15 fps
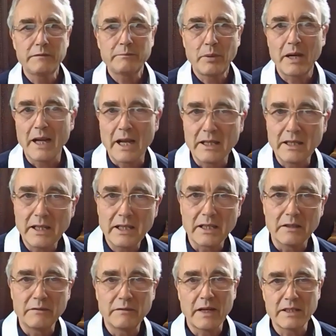planning
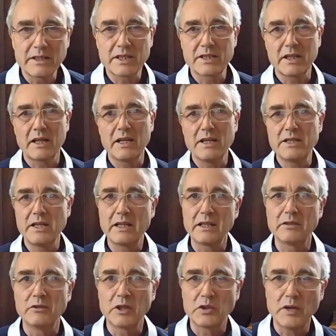and fantasizing
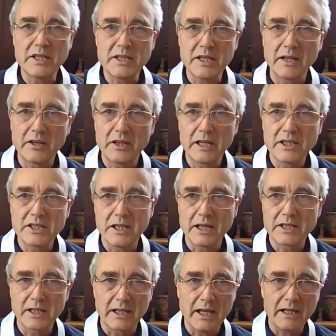and regretting things
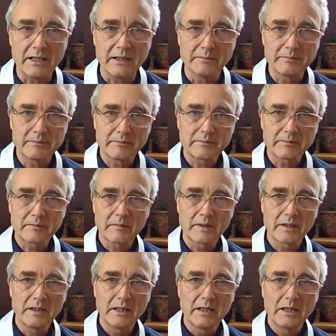yet again.
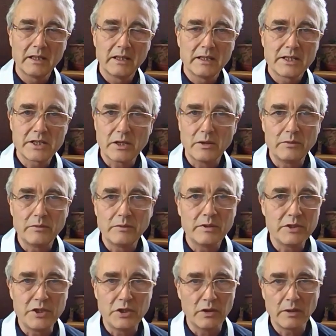So
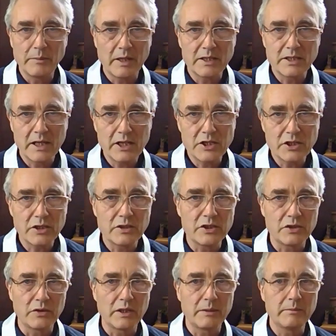during meditation,
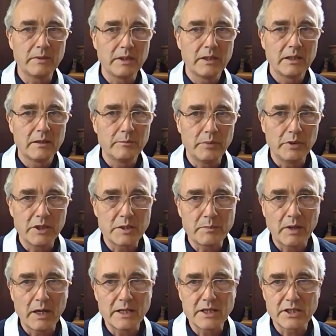during Buddhist
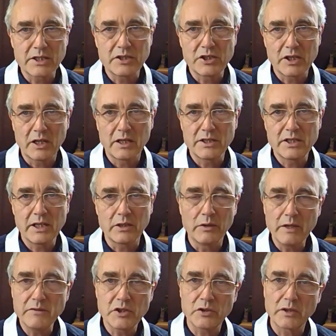practice and chanting, or
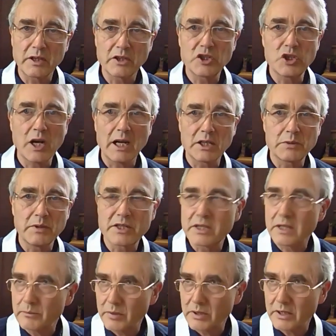even during a chat with
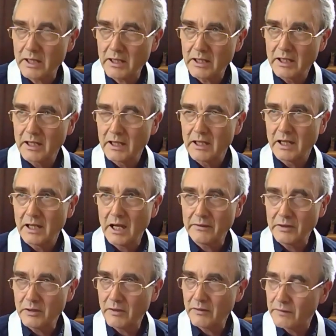somebody, have
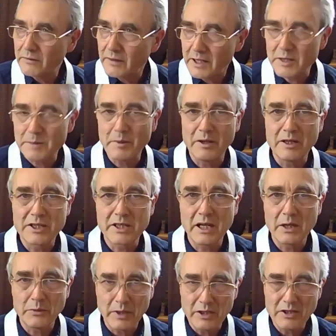you experienced
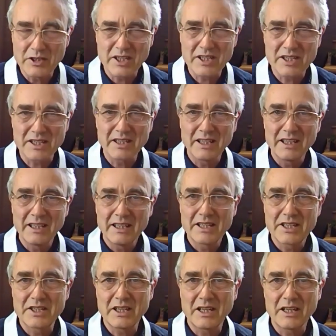that where you just
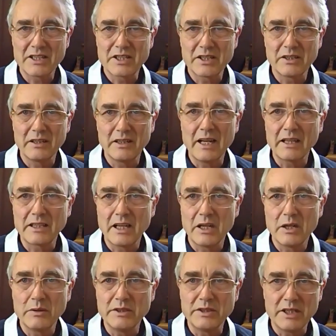start to let
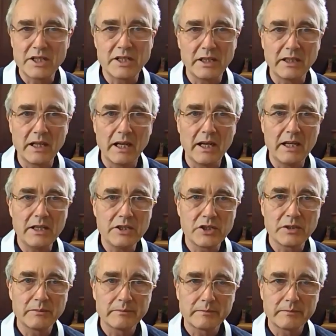go and disengage?